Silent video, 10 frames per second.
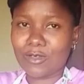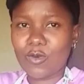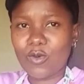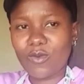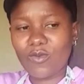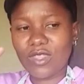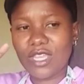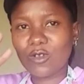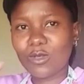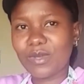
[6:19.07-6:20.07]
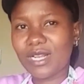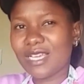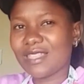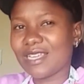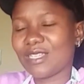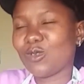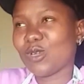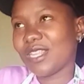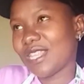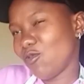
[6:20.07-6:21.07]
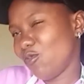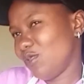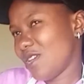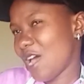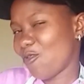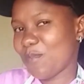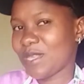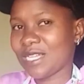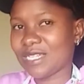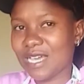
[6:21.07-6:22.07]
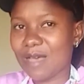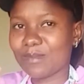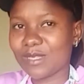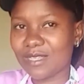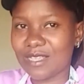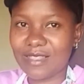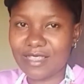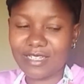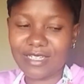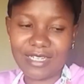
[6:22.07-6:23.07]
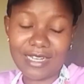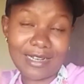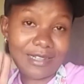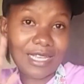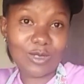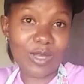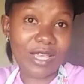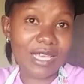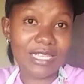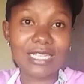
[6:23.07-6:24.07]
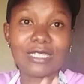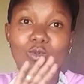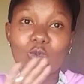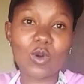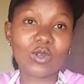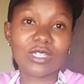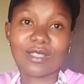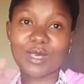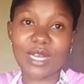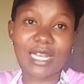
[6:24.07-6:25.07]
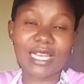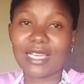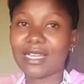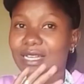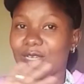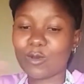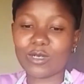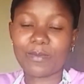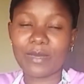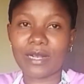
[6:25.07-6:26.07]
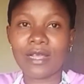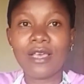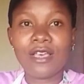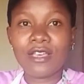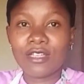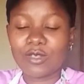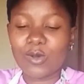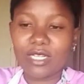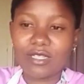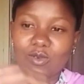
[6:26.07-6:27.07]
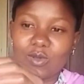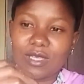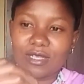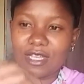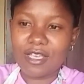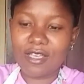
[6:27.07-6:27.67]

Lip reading: So without peeling, there is usually the good aroma that comes in the tea, and that's why I just wash thoroughly and I don't peel. So let's do this.